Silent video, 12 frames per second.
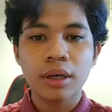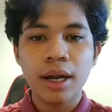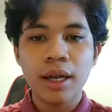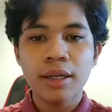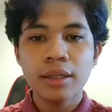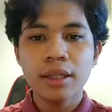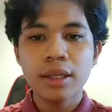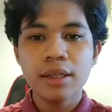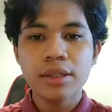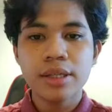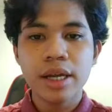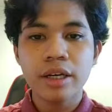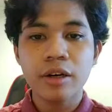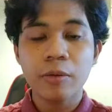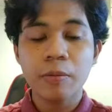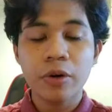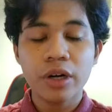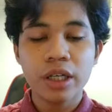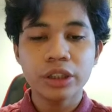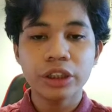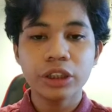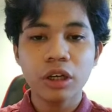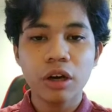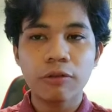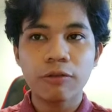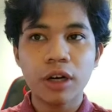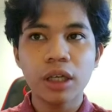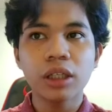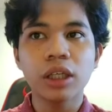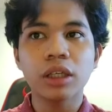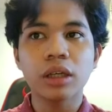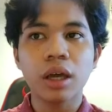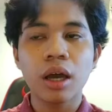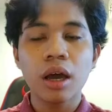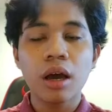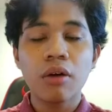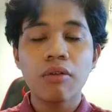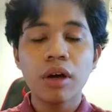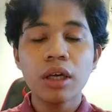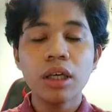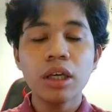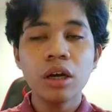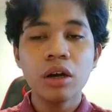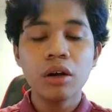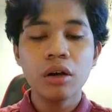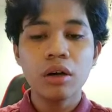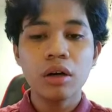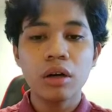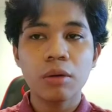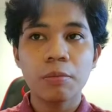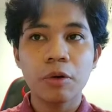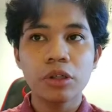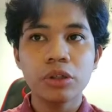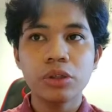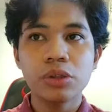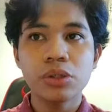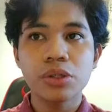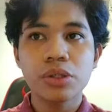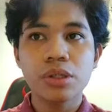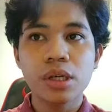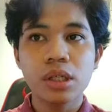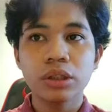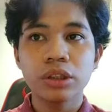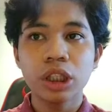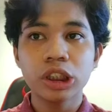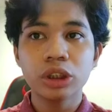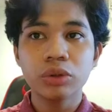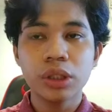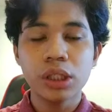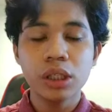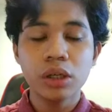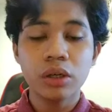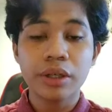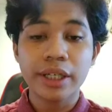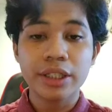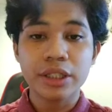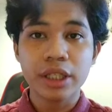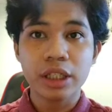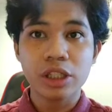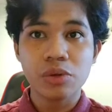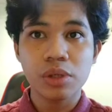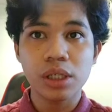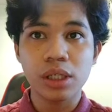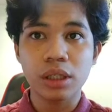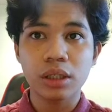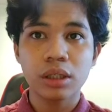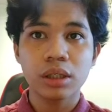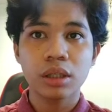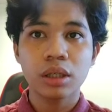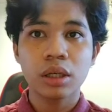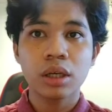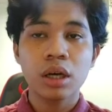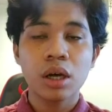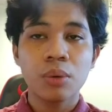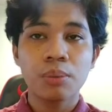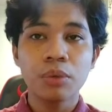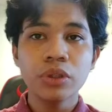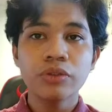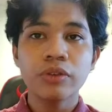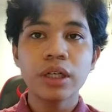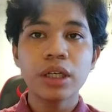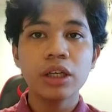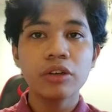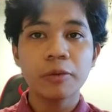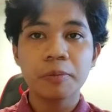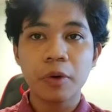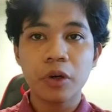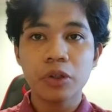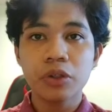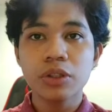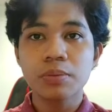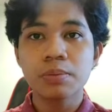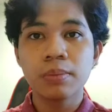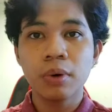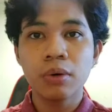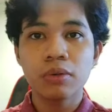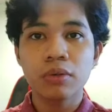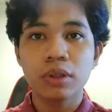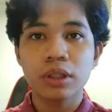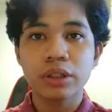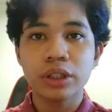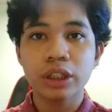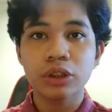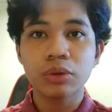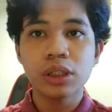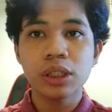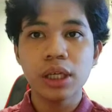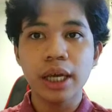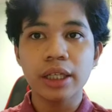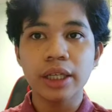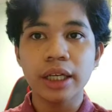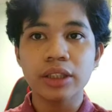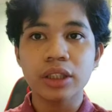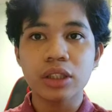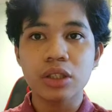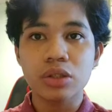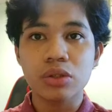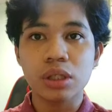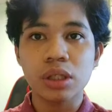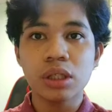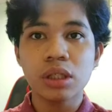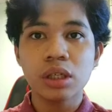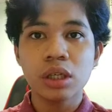Another thing is that the reproduction of fungi. Fungi reproduce sexually or asexually. Most fungi reproduce both sexually and asexually